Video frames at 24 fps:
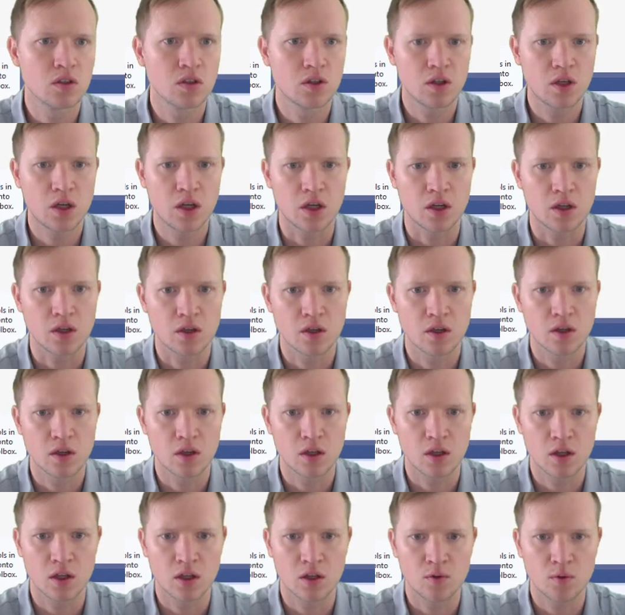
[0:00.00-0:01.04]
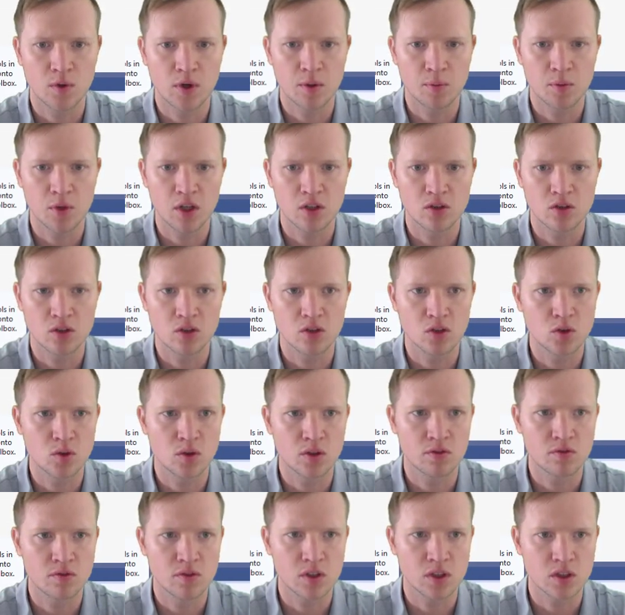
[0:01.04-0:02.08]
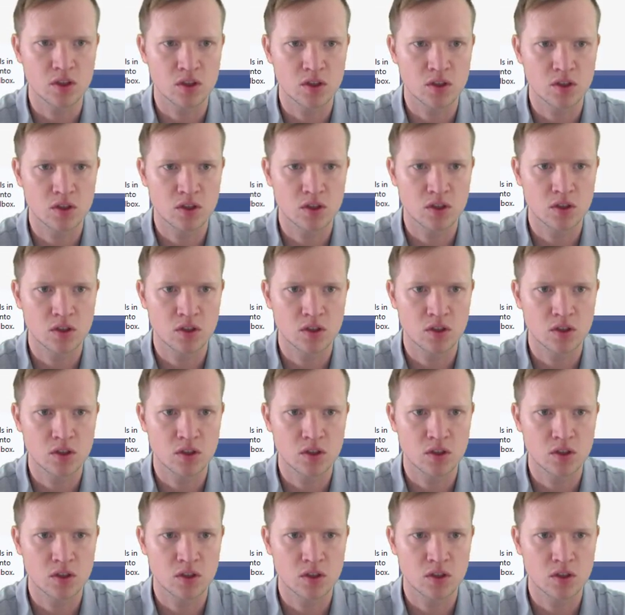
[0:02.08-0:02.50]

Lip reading: Okay, and what I'm going to do with this